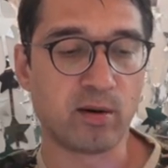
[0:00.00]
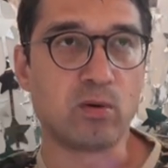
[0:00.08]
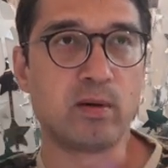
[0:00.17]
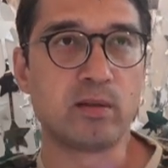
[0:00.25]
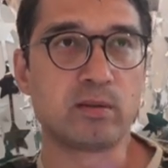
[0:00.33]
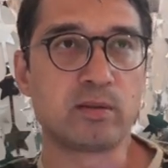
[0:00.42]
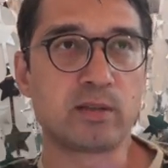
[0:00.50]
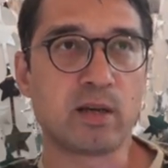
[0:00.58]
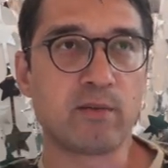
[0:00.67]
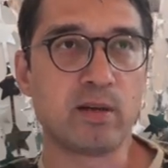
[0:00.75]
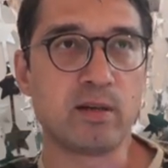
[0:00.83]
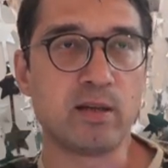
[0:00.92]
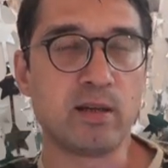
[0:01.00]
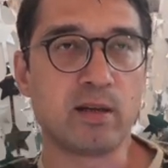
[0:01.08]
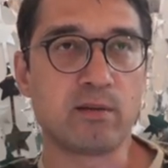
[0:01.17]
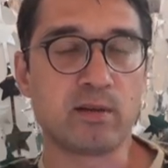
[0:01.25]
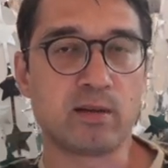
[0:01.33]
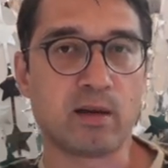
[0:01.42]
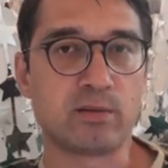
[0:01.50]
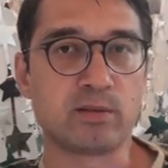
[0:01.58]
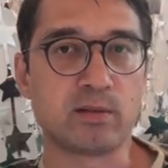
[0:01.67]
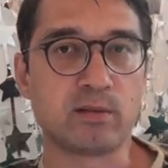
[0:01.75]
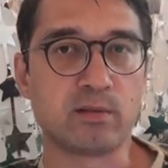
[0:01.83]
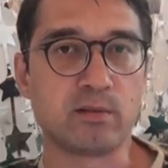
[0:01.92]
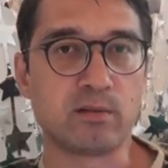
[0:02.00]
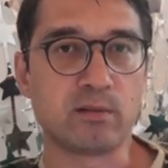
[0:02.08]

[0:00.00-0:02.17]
over seventeen hundred thousand